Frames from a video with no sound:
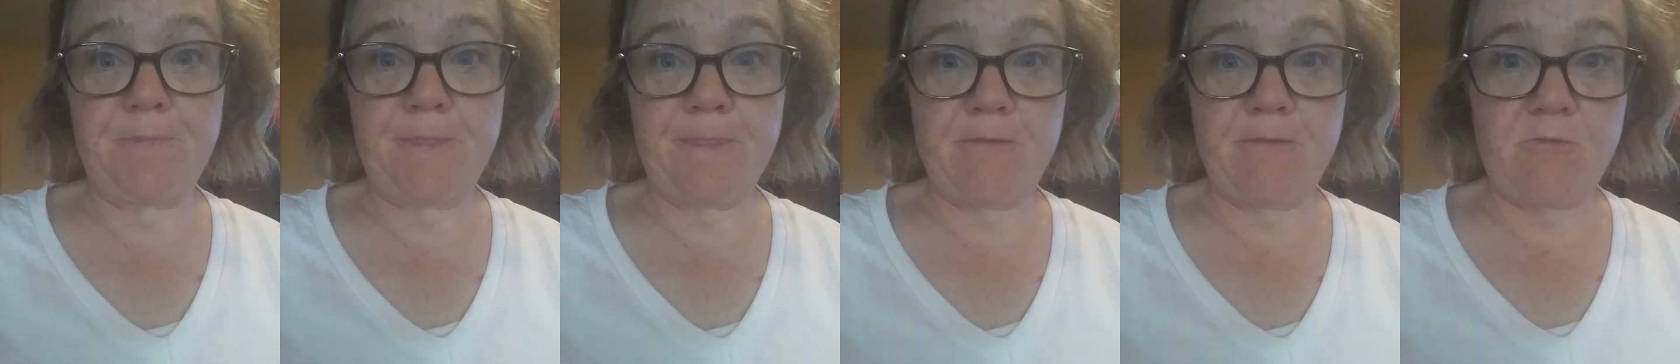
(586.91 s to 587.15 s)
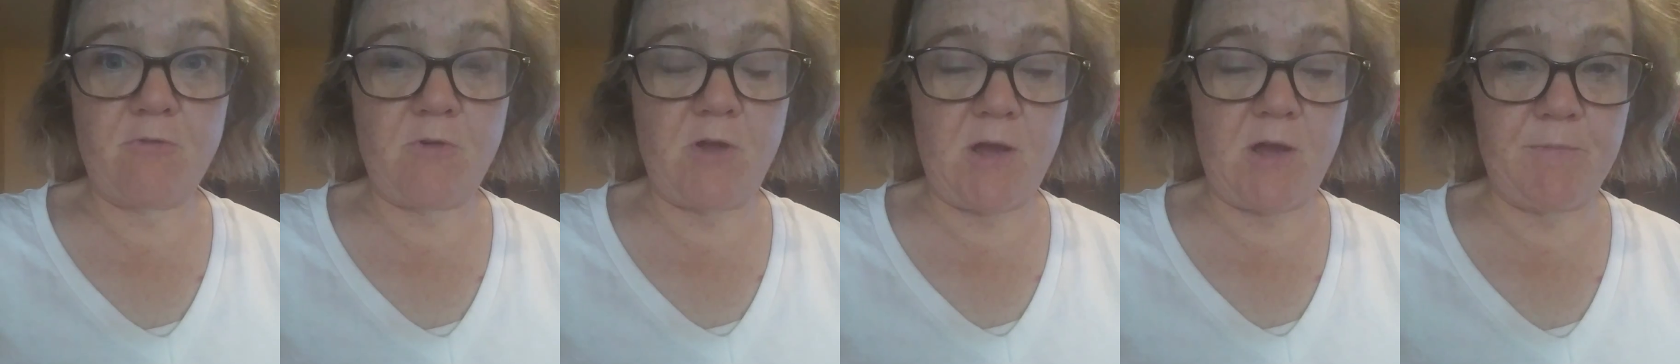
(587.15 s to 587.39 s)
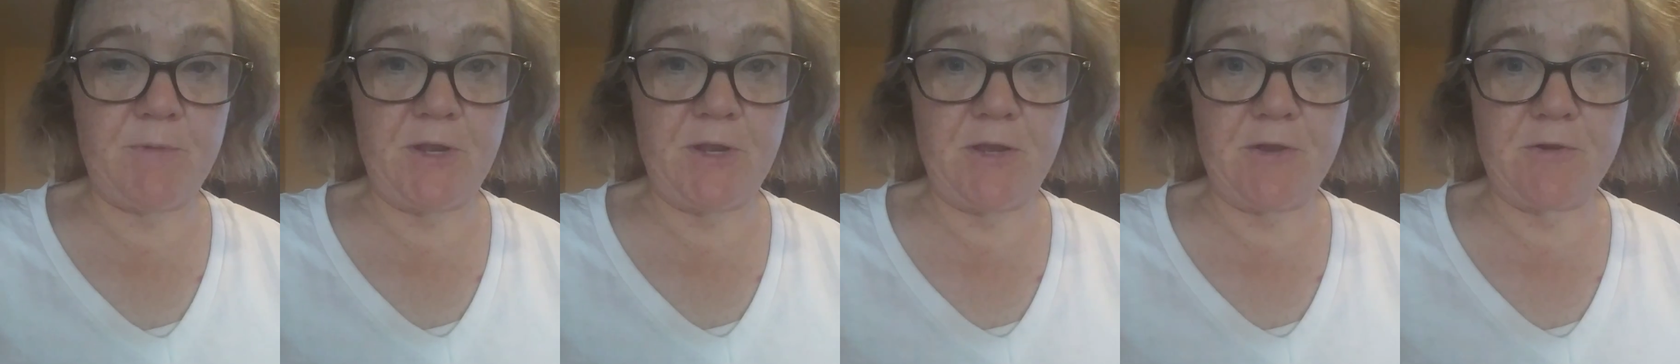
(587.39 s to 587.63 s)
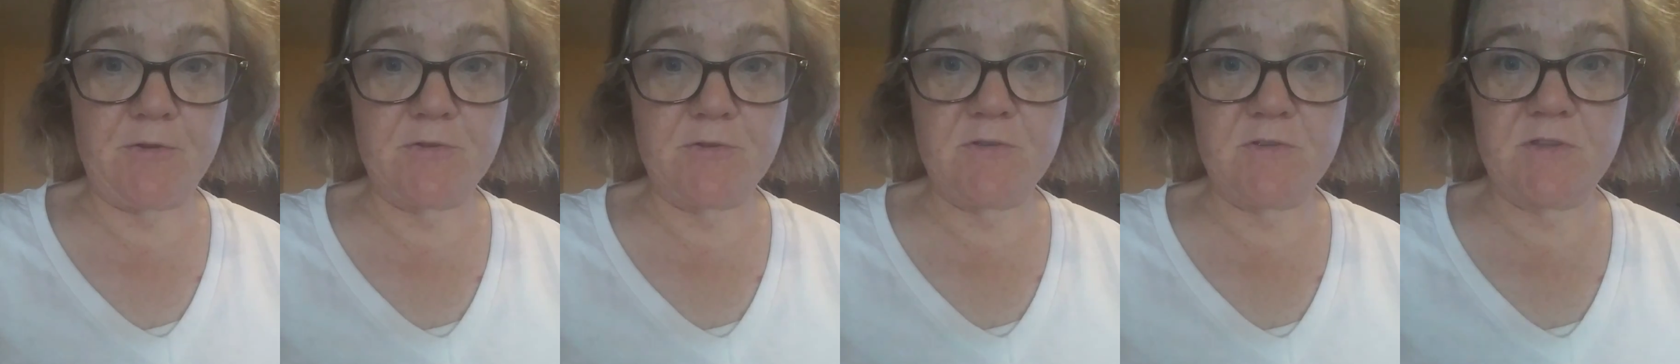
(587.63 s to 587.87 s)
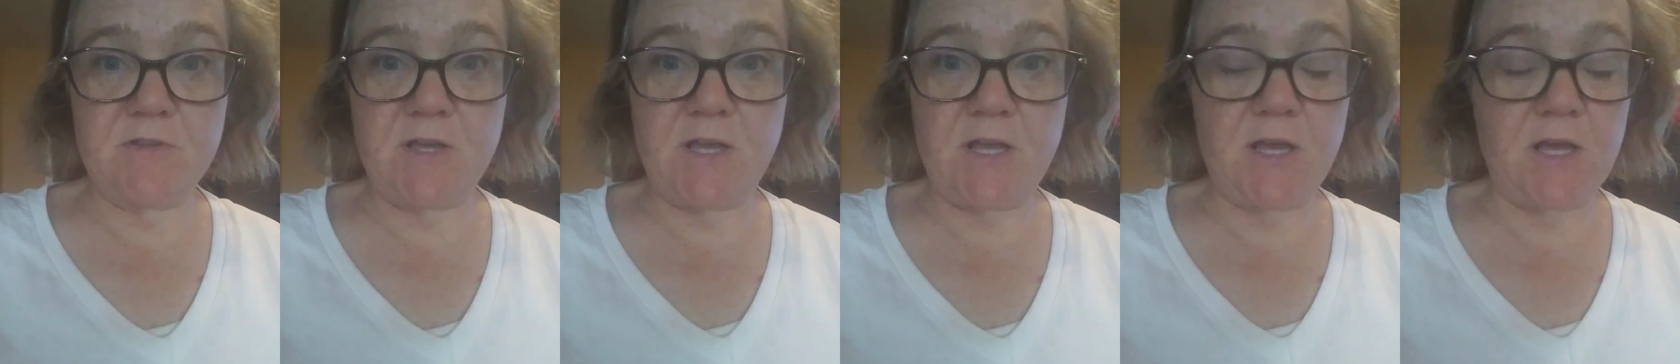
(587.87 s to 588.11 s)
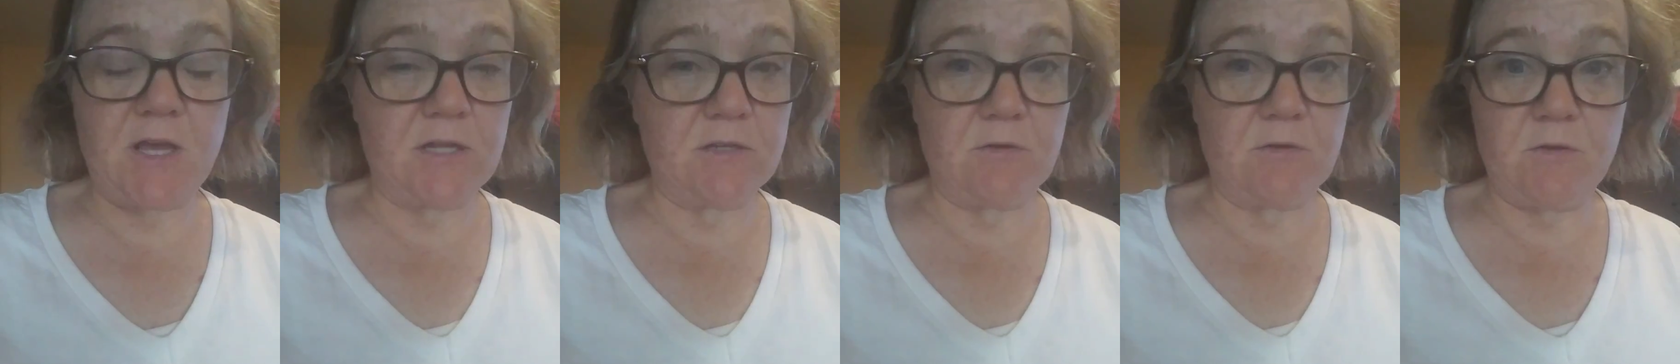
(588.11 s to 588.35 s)
So how many years is that?
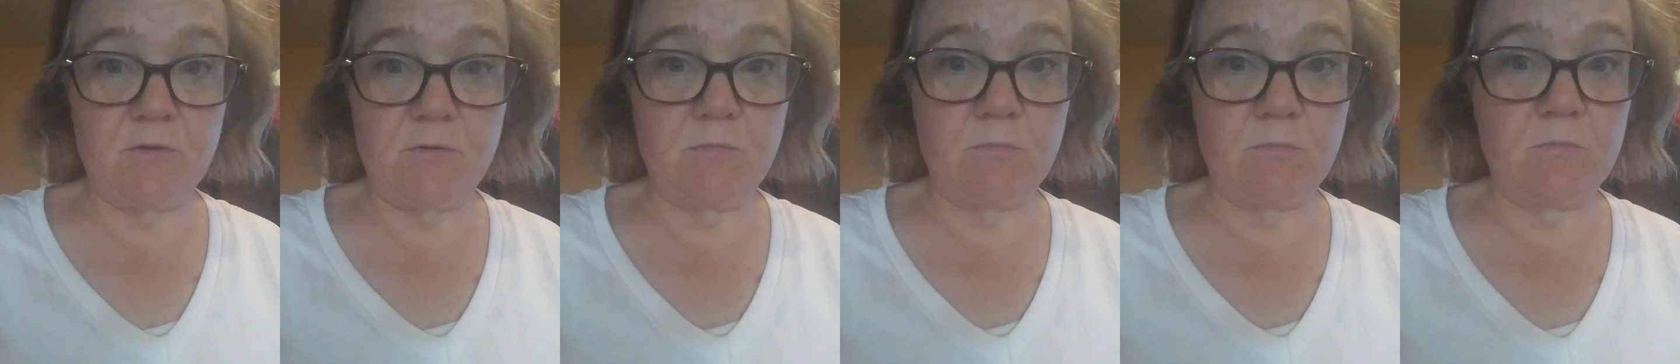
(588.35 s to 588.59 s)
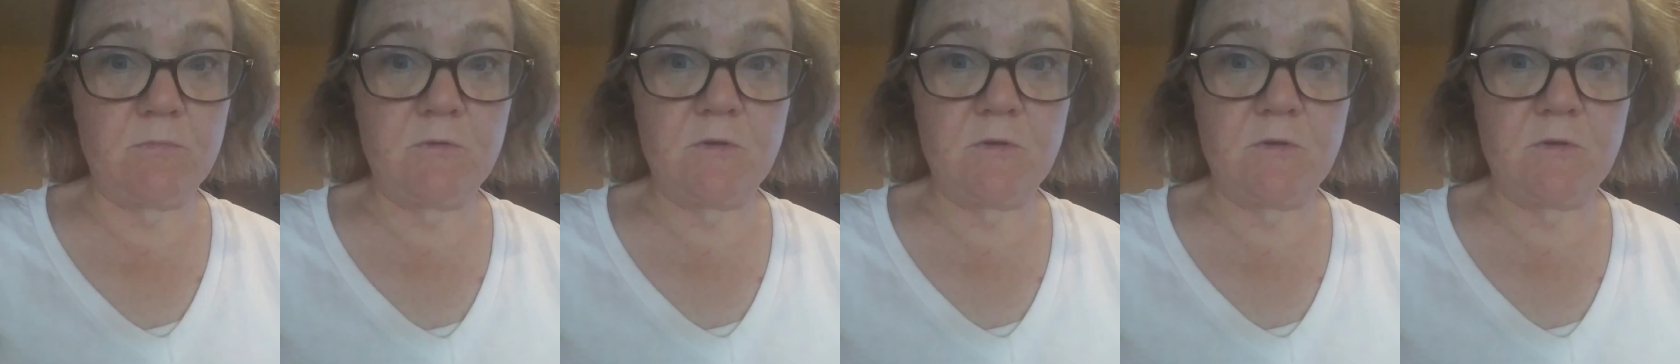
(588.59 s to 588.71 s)
I don't know.